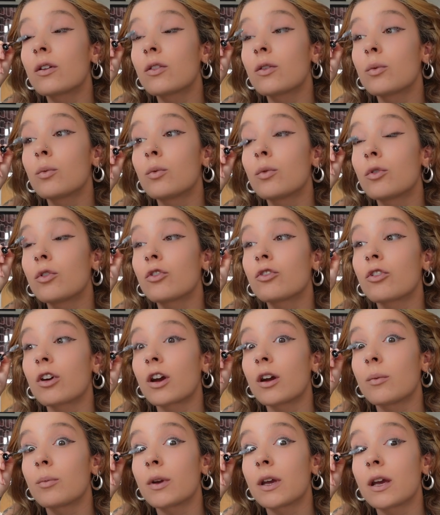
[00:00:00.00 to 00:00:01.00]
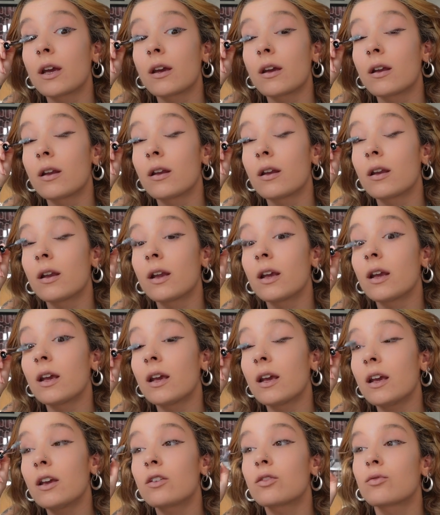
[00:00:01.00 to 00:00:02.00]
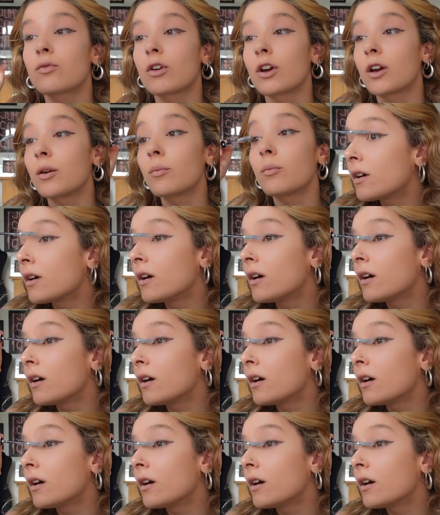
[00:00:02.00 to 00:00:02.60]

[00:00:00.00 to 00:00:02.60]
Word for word: the wardrobe in his room.